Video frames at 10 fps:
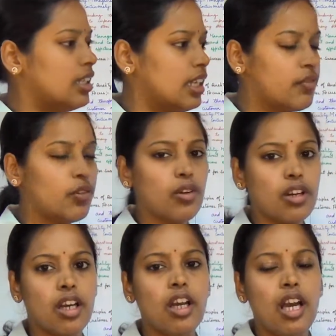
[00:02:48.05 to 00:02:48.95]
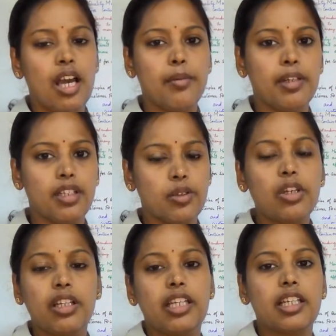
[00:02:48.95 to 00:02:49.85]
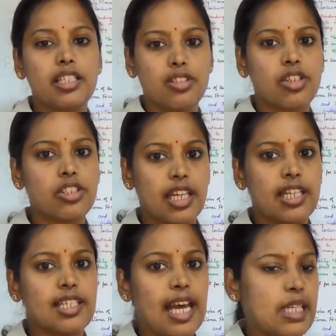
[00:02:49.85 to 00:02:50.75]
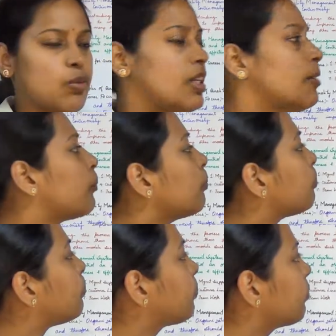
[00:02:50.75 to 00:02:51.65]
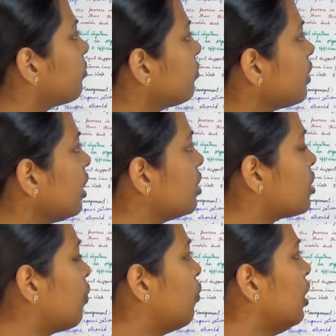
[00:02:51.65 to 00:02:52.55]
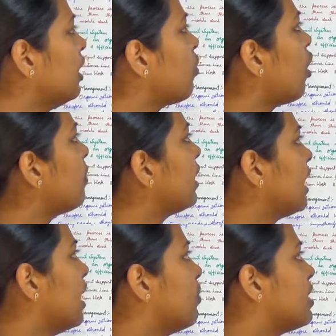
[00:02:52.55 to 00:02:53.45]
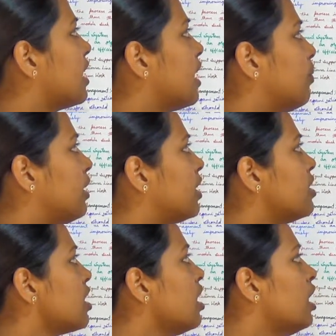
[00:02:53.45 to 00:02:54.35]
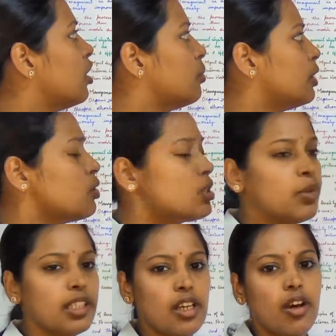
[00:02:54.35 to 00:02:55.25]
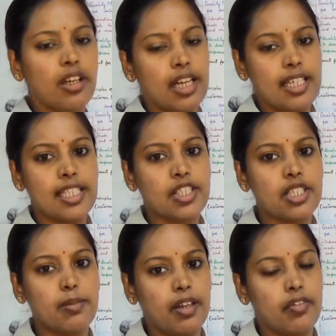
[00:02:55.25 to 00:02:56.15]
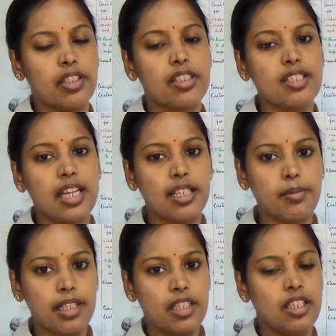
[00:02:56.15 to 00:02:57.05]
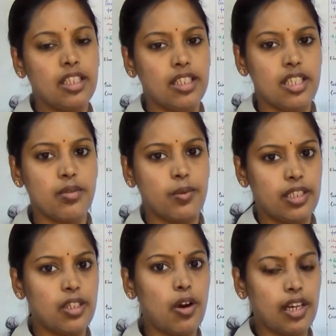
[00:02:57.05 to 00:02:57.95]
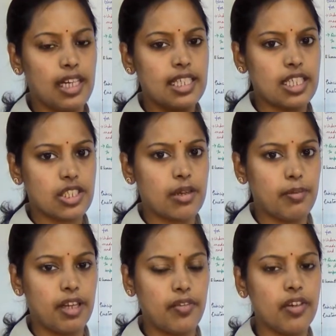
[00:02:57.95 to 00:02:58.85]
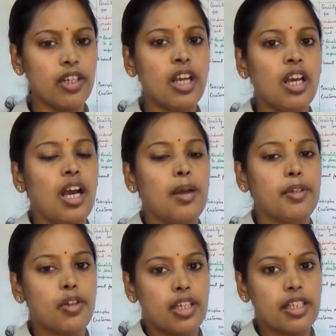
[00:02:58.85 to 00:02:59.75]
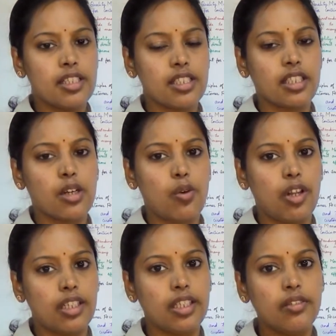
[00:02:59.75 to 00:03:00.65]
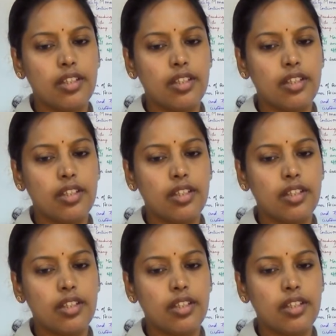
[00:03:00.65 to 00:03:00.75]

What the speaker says: Therefore, you can increase your shares as well. So full involvement enables their abilities to be used for the organization's benefit. This ultimately is for the organization benefit. You are increasing the quality.